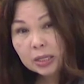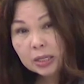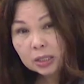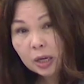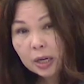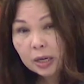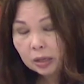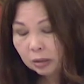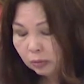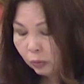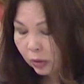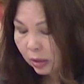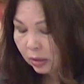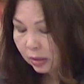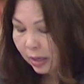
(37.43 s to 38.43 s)
it's clear
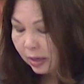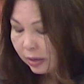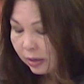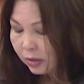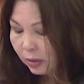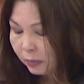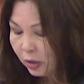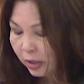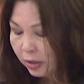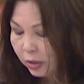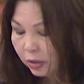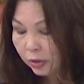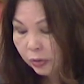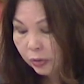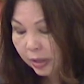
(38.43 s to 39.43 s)
what the senators
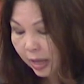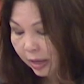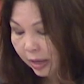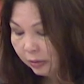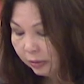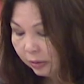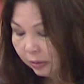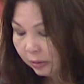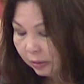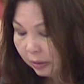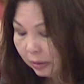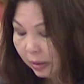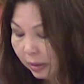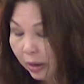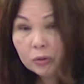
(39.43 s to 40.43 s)
objected to then
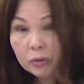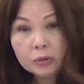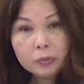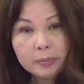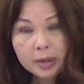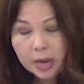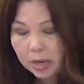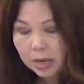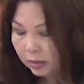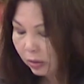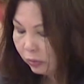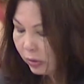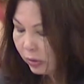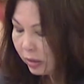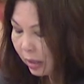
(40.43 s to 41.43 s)
also remains
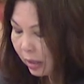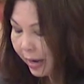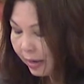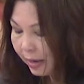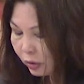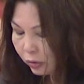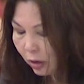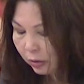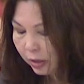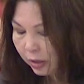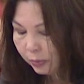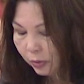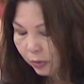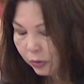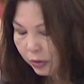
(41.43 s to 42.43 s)
the reason I am strongly
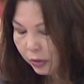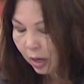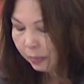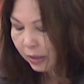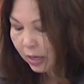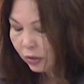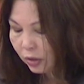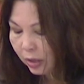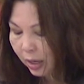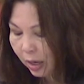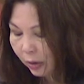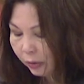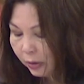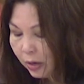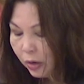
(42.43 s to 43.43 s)
opposed to your nomination
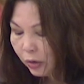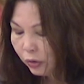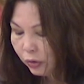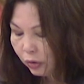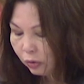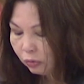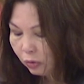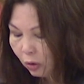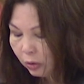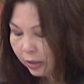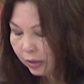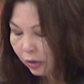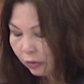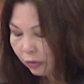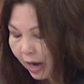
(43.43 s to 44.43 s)
now, your role
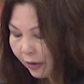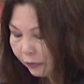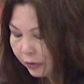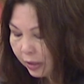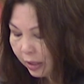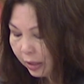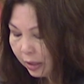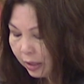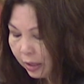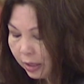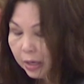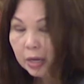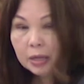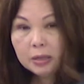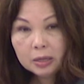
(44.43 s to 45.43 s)
in crafting
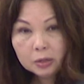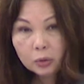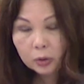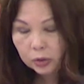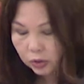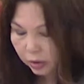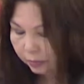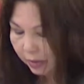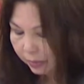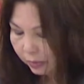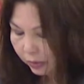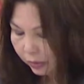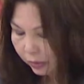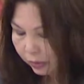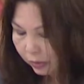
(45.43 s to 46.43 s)
the torture
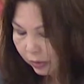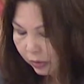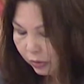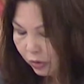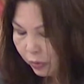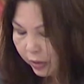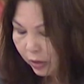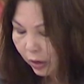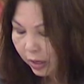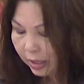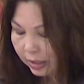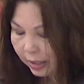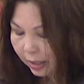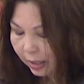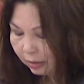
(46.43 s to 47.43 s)
memos. You are an
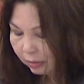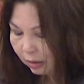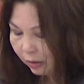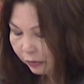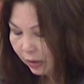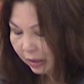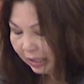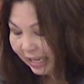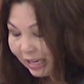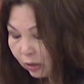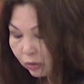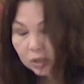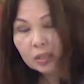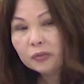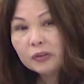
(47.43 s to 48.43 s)
architect of the
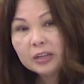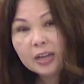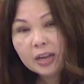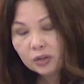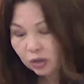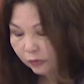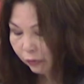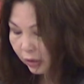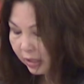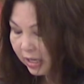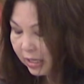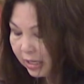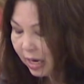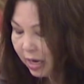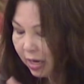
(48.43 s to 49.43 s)
legal justification for
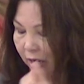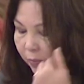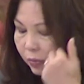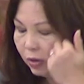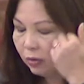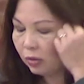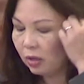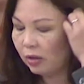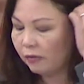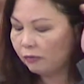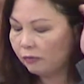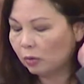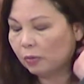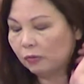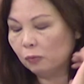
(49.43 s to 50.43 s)
detainee abuse in the
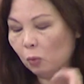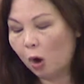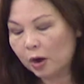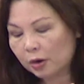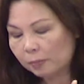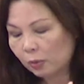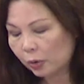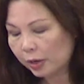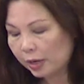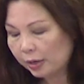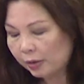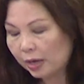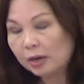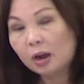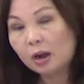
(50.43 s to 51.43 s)
form of
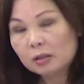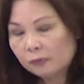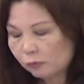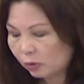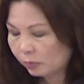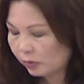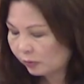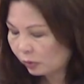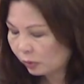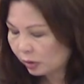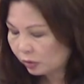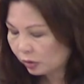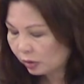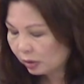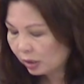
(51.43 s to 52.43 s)
waterboarding and other forms of
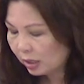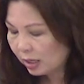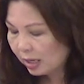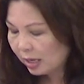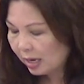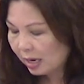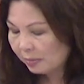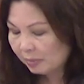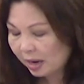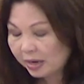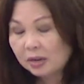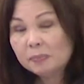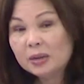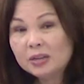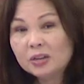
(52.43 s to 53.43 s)
torture. In
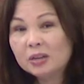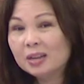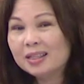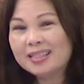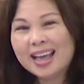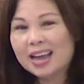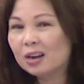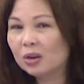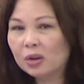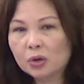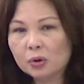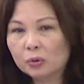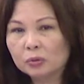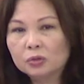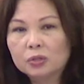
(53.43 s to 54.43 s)
my opinion, that
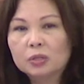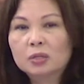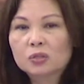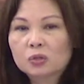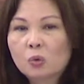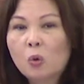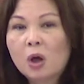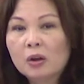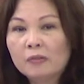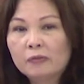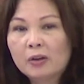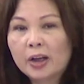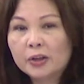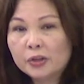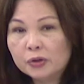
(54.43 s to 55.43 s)
alone should
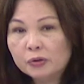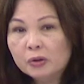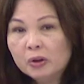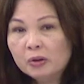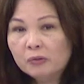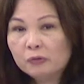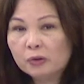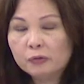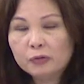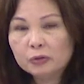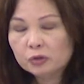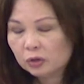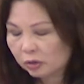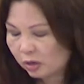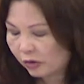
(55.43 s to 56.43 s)
disqualify you for
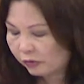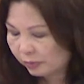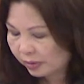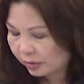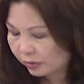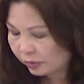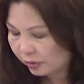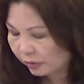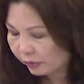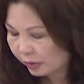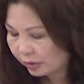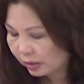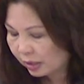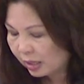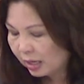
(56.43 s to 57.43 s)
future government
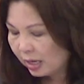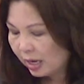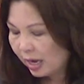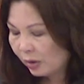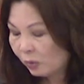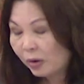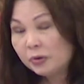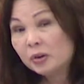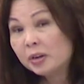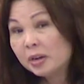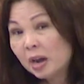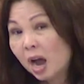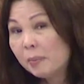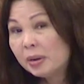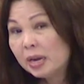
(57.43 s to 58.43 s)
service. And while you're
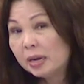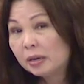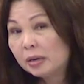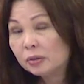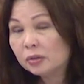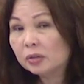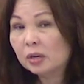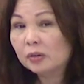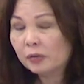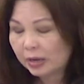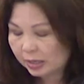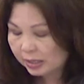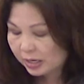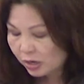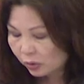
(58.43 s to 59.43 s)
nominated to serve
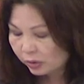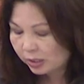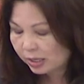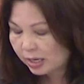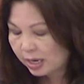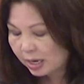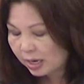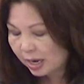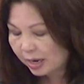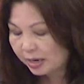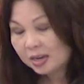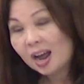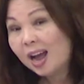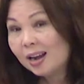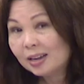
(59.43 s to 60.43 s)
at DOT
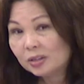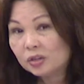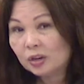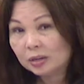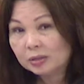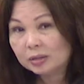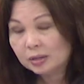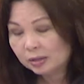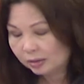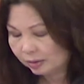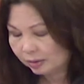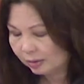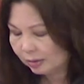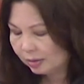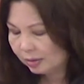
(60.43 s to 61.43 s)
and not at
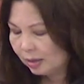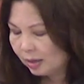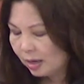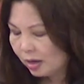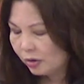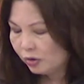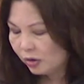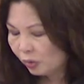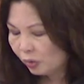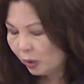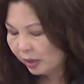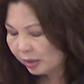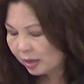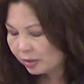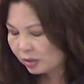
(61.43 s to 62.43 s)
Justice, your
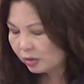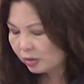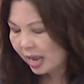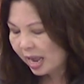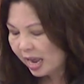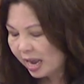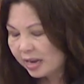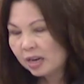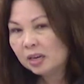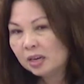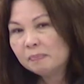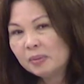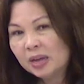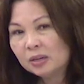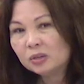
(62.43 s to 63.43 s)
willingness to aid
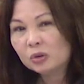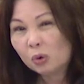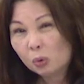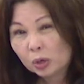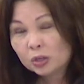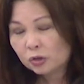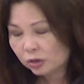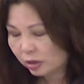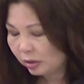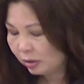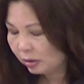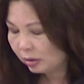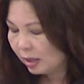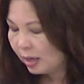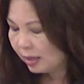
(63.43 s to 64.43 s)
and abet
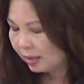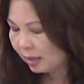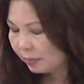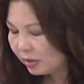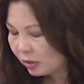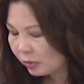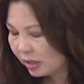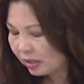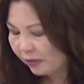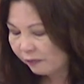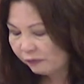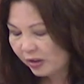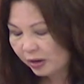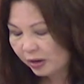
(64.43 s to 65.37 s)
torture demonstrates